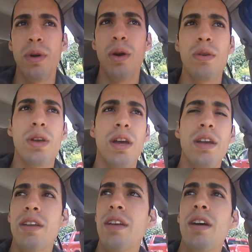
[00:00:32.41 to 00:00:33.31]

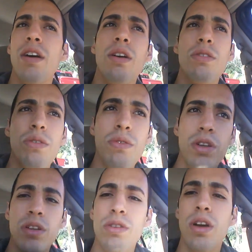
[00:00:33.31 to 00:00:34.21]
okay, yeah, I'll go
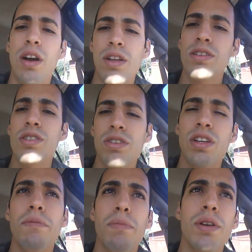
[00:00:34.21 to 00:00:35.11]
to college, I'll
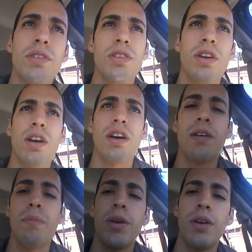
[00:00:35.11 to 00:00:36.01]
get my
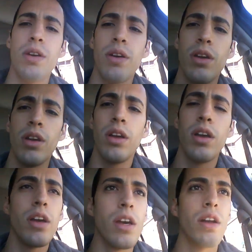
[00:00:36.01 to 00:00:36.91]
job,
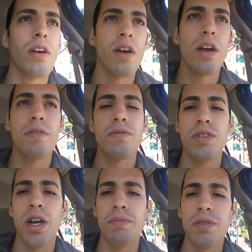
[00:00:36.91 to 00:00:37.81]
and I'll have
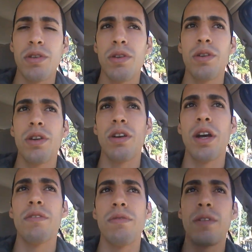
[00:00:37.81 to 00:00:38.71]
job security, I'll
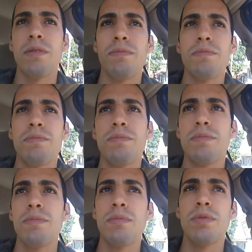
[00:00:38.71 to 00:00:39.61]
have
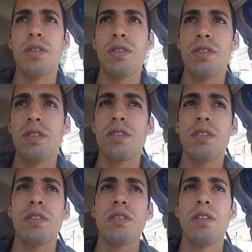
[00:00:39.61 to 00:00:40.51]

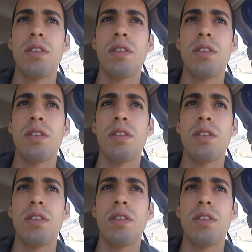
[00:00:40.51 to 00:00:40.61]
consistent